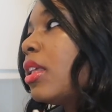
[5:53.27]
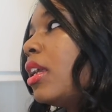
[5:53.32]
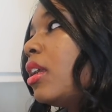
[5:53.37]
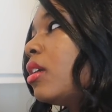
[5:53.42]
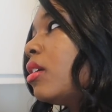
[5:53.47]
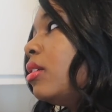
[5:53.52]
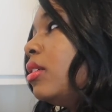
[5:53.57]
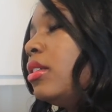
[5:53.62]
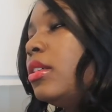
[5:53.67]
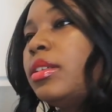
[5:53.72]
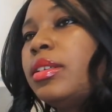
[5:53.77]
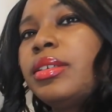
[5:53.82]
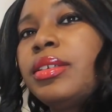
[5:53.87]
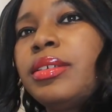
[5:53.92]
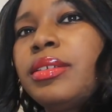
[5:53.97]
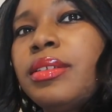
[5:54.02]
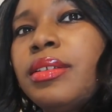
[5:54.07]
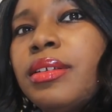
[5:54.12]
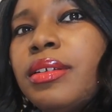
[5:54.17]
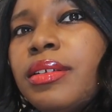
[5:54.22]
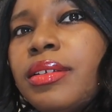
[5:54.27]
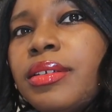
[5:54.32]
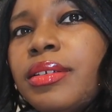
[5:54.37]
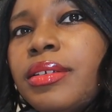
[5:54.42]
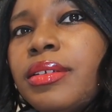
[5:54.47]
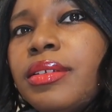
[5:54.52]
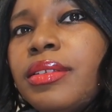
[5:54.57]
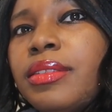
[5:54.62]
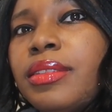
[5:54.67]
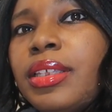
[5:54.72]
like
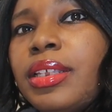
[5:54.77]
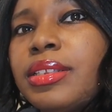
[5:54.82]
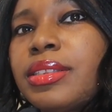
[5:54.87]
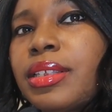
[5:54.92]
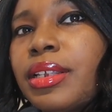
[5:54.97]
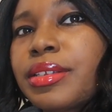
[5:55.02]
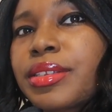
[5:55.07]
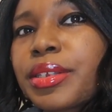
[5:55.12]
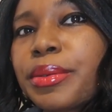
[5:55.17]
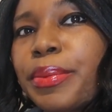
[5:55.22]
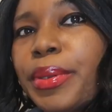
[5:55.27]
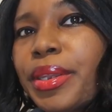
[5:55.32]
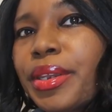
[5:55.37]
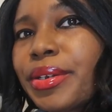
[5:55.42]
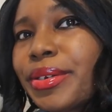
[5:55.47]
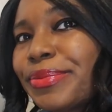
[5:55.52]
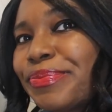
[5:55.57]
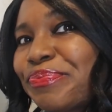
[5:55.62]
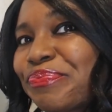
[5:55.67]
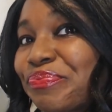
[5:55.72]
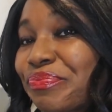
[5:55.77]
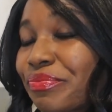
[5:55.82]
these things up here.